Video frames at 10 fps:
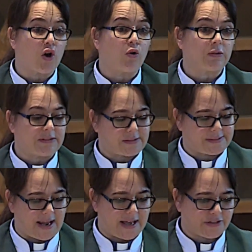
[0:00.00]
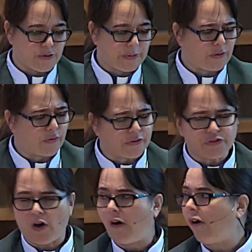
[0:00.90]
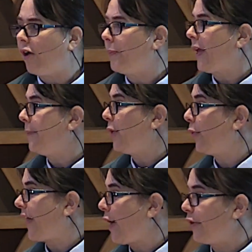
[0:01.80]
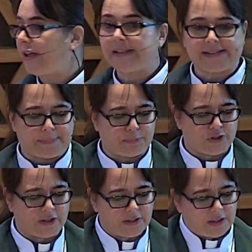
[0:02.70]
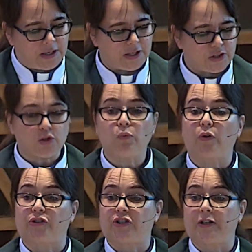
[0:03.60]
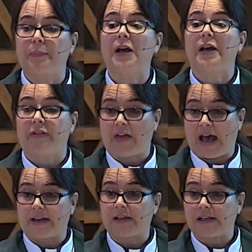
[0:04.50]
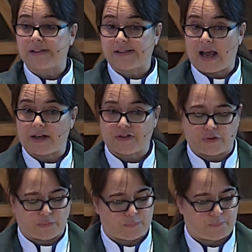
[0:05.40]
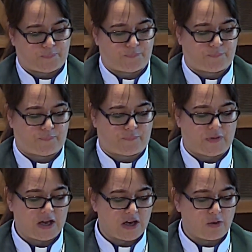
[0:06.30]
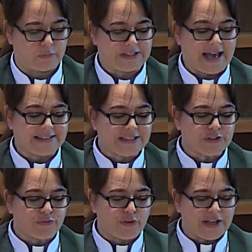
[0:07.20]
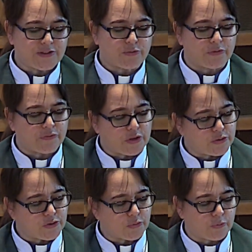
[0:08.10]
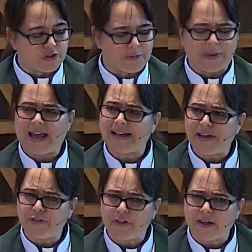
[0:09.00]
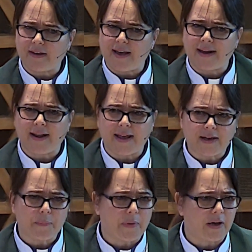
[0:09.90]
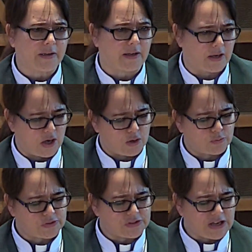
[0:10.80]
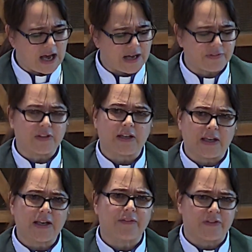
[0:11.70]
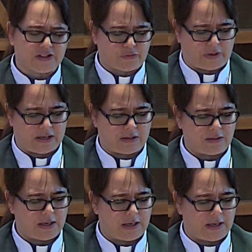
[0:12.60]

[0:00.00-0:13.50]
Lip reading: golden statue and orders all people without exception to worship that statue. When Daniel's friends refuse to worship anything and anybody who's not the king of Israel,